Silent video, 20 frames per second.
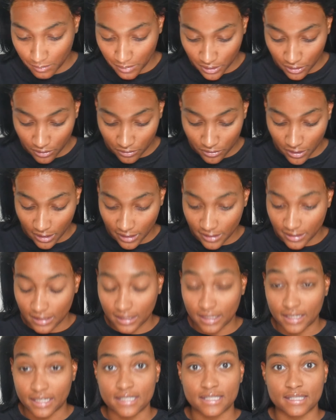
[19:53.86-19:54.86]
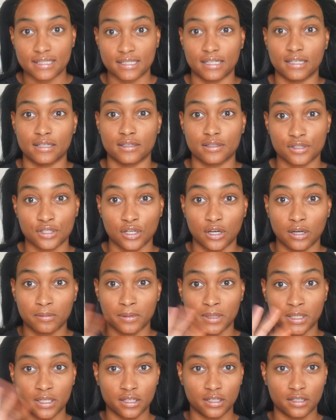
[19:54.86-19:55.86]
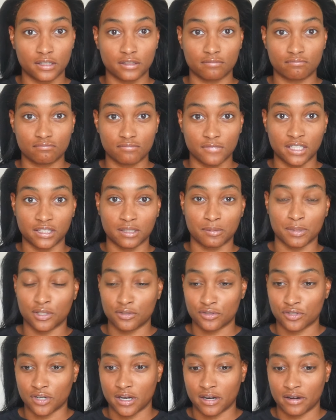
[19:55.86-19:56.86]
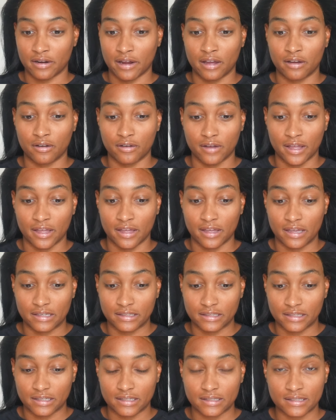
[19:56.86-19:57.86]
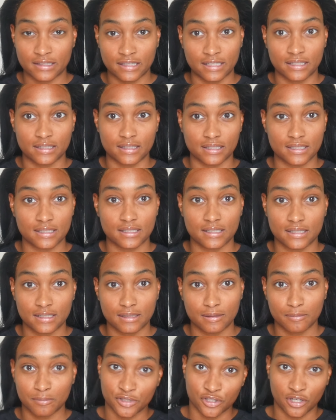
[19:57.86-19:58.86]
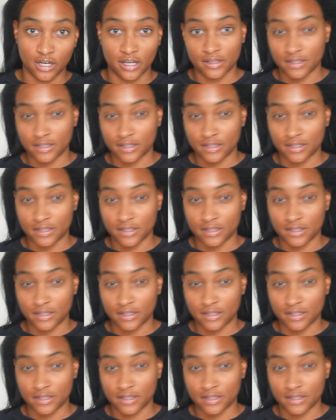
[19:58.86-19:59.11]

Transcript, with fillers: blow dry the lace tint. So I'm gonna get the blow dryer out and tint, dry